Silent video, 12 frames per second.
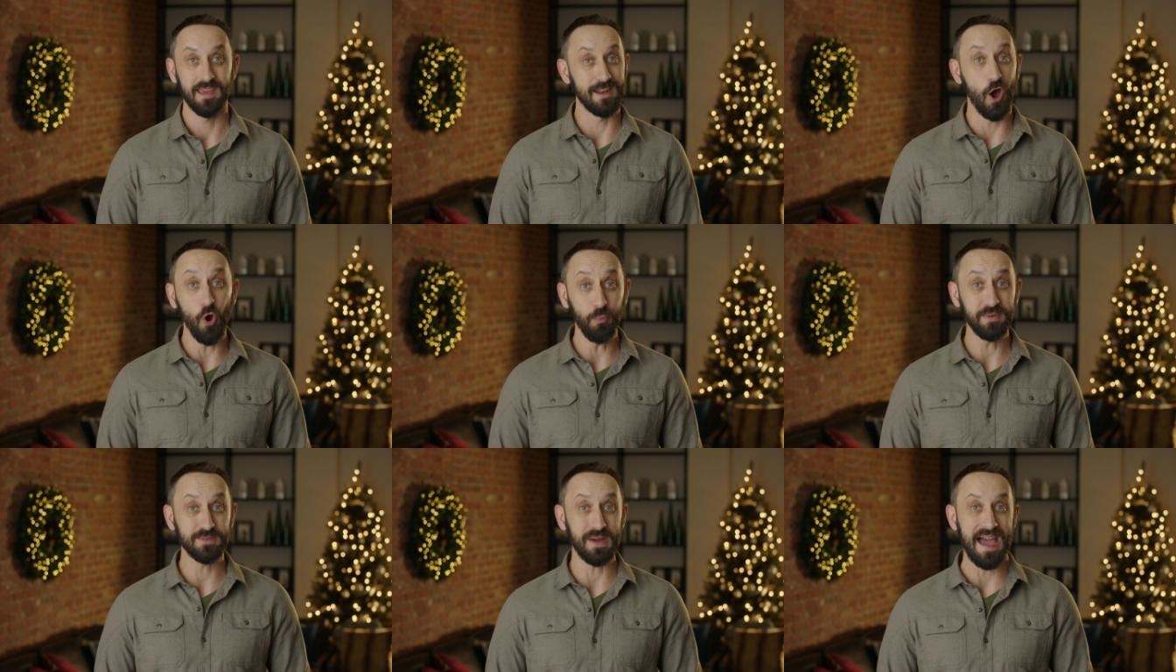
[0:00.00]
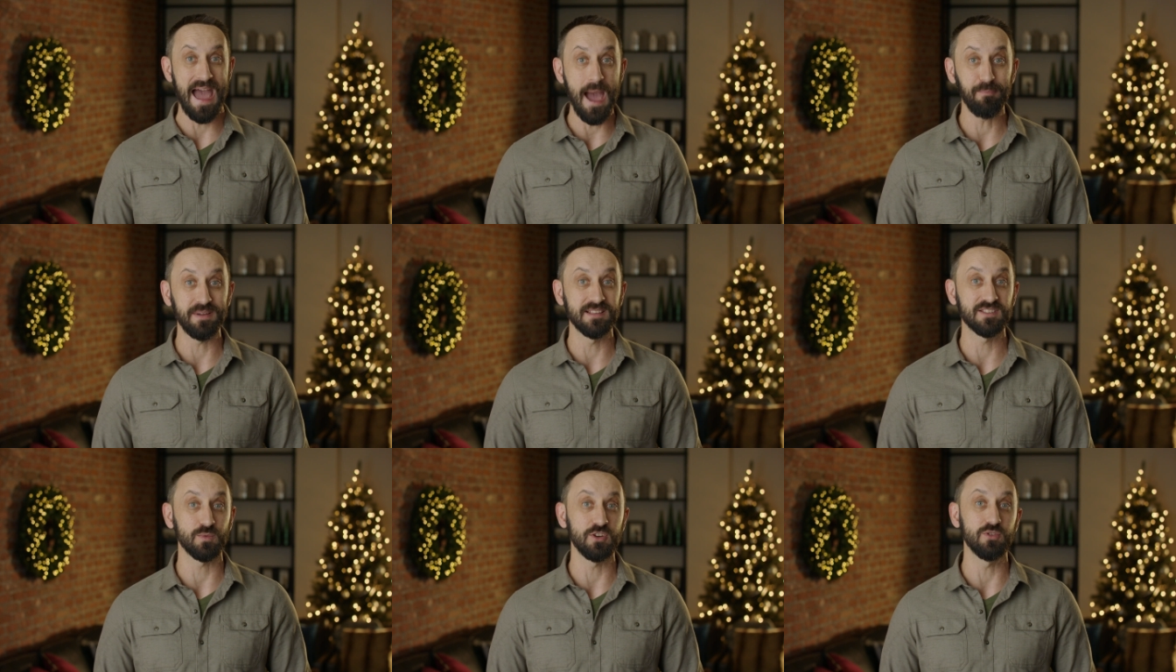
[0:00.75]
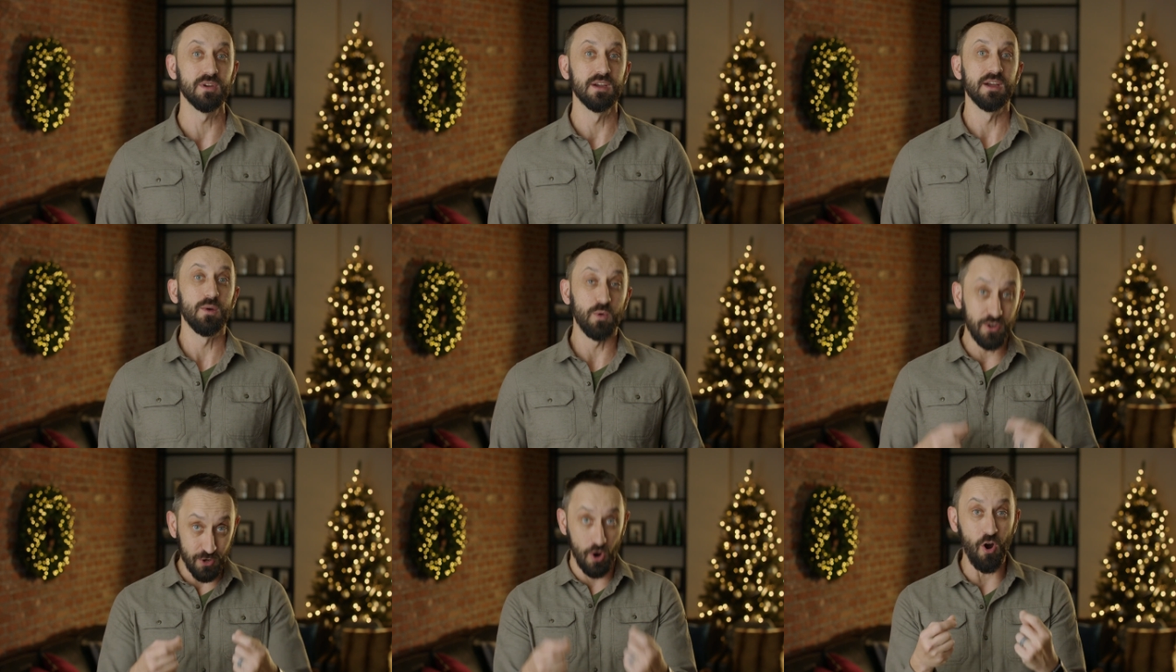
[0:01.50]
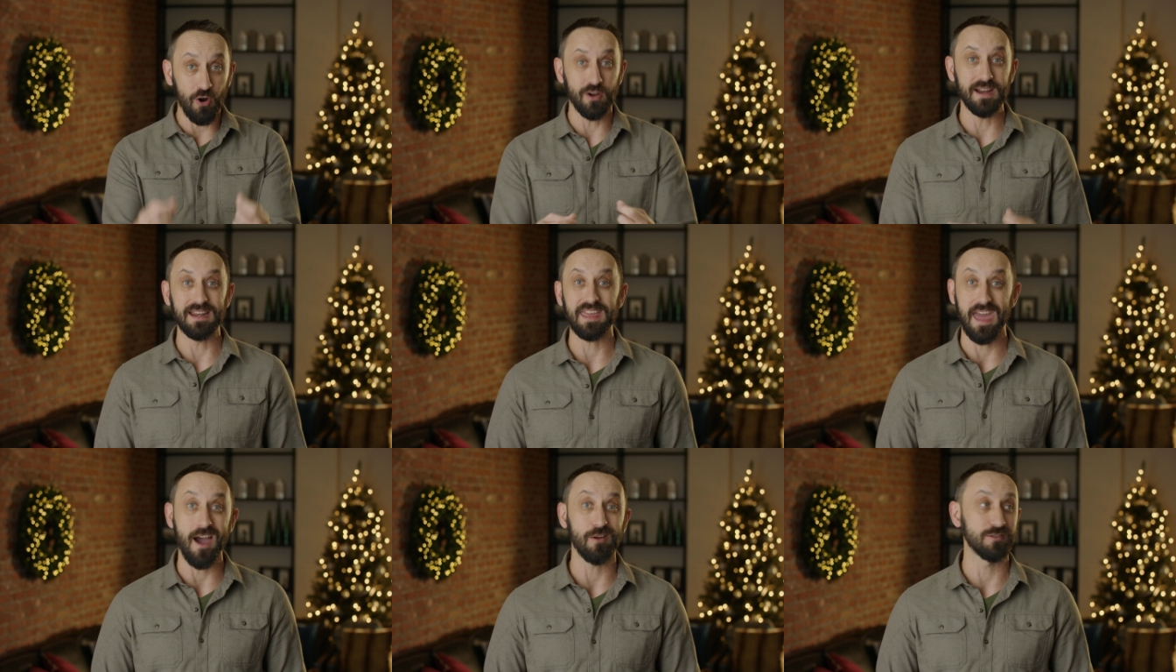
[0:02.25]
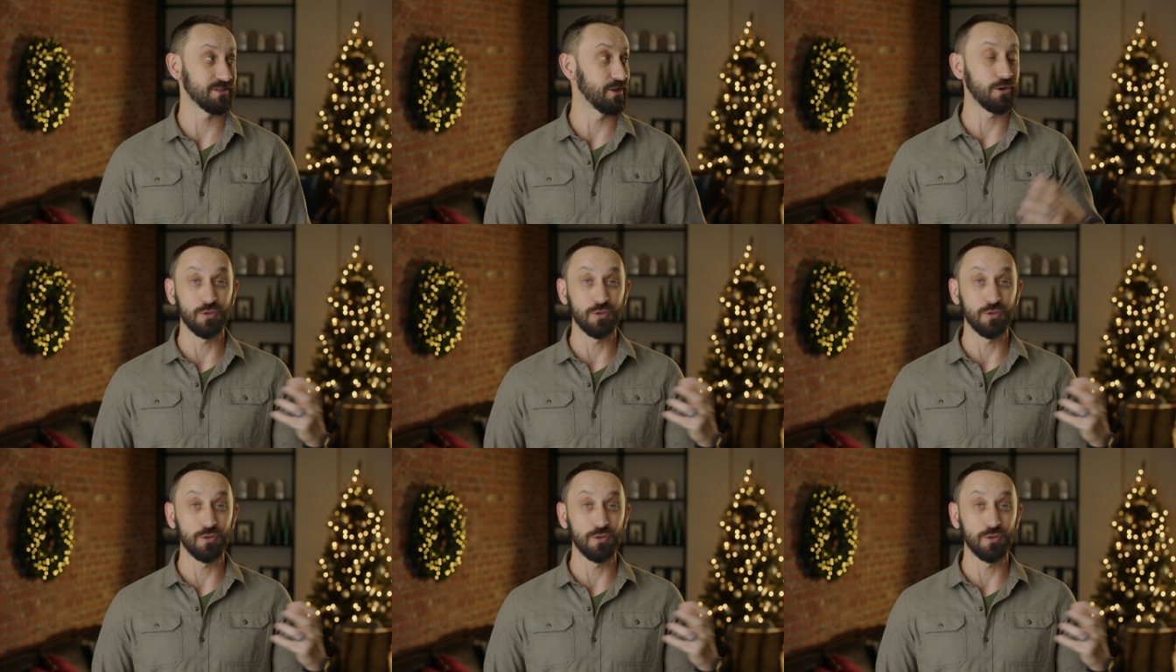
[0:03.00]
And hope is what happens when, you, when your heart encounters the